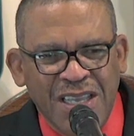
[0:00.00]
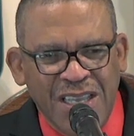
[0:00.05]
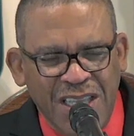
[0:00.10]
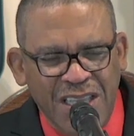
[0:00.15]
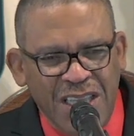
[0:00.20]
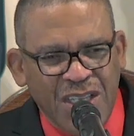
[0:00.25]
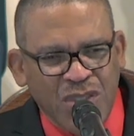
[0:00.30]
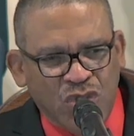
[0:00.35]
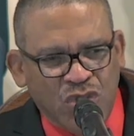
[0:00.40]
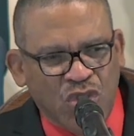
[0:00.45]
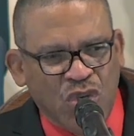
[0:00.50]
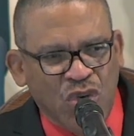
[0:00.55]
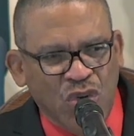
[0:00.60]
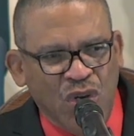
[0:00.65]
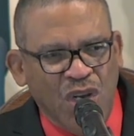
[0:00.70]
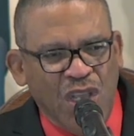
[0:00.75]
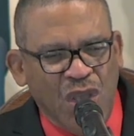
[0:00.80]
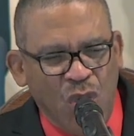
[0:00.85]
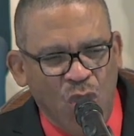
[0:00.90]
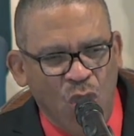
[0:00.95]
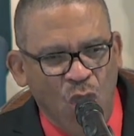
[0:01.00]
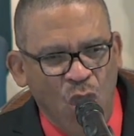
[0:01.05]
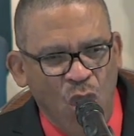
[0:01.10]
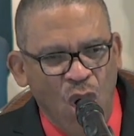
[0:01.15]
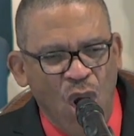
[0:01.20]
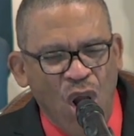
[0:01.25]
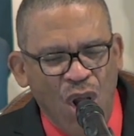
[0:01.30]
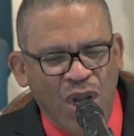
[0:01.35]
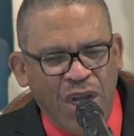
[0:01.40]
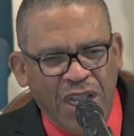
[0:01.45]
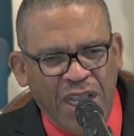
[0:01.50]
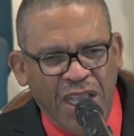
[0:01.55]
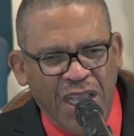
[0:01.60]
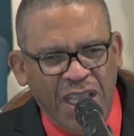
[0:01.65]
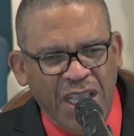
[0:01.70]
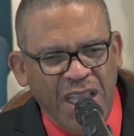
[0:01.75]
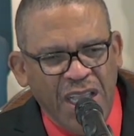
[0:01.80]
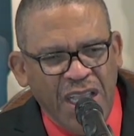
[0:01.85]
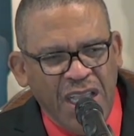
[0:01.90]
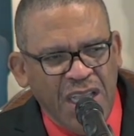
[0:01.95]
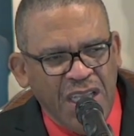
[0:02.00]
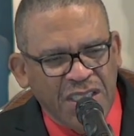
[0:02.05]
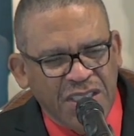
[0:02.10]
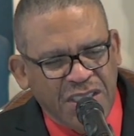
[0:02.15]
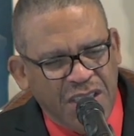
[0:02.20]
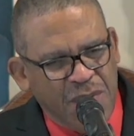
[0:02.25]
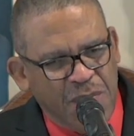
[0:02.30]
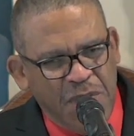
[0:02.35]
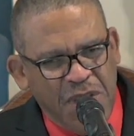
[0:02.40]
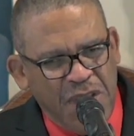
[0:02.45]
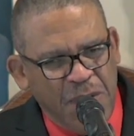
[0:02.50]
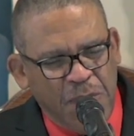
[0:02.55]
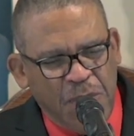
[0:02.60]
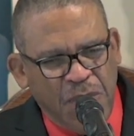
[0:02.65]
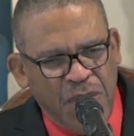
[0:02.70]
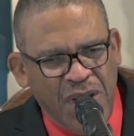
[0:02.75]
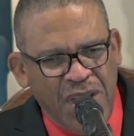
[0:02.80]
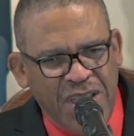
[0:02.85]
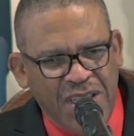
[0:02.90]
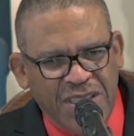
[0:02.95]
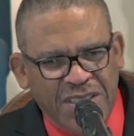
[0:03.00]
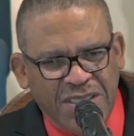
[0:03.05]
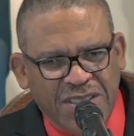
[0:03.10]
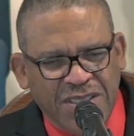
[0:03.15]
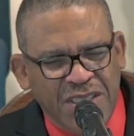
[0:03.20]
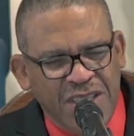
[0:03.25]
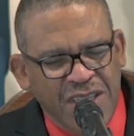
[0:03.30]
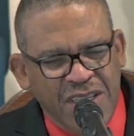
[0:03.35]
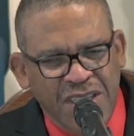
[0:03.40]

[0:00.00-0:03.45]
He is truly worthy to be praised.